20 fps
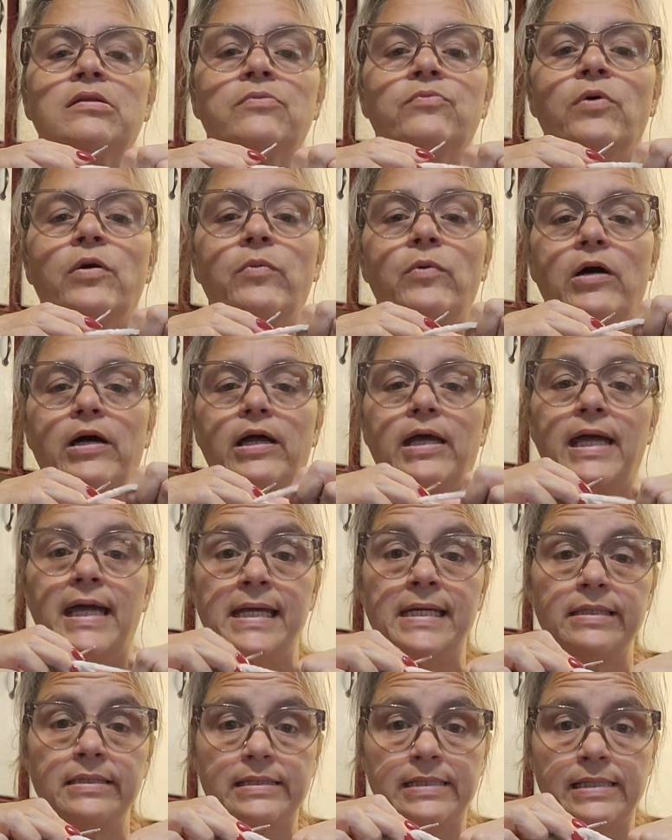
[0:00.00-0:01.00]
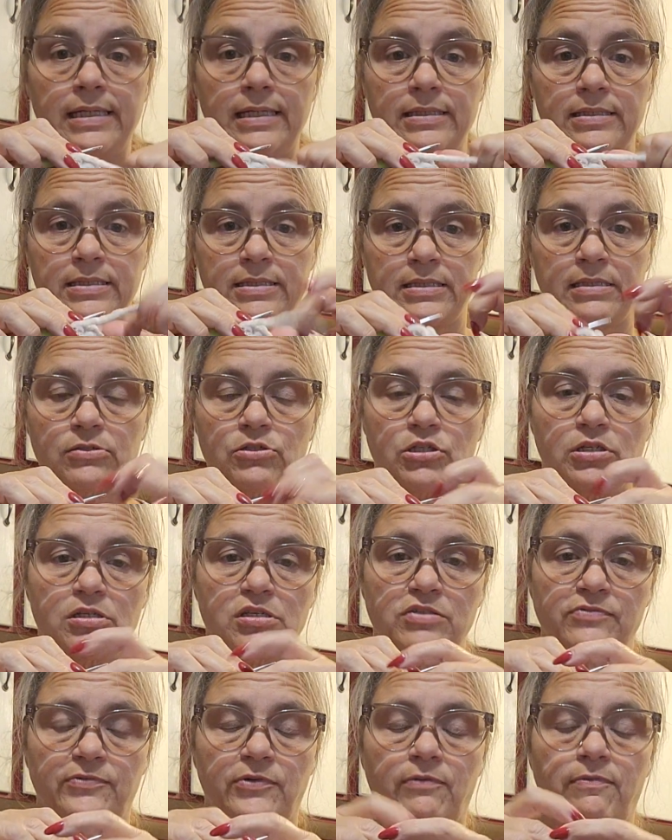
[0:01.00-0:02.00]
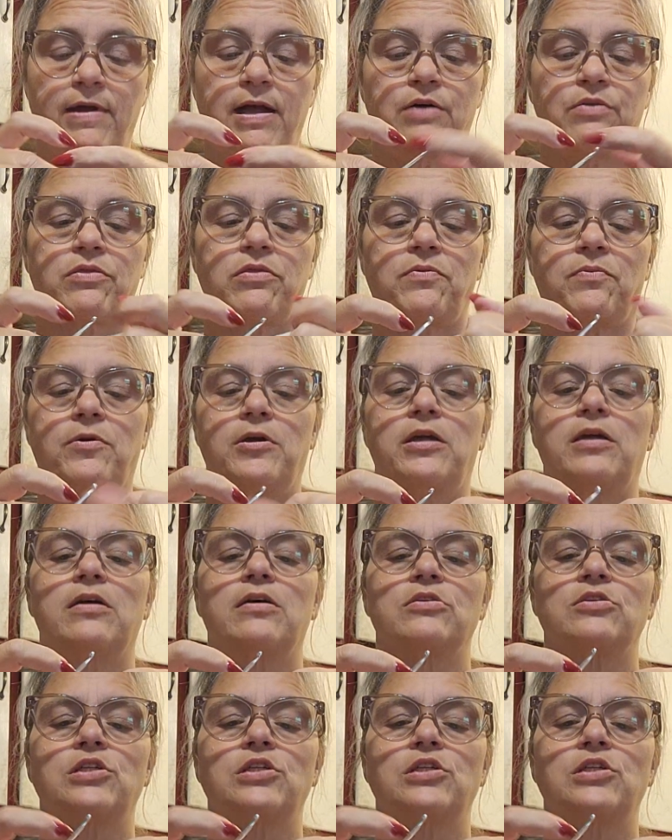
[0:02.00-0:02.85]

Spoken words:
We want 18 stitches for round 3.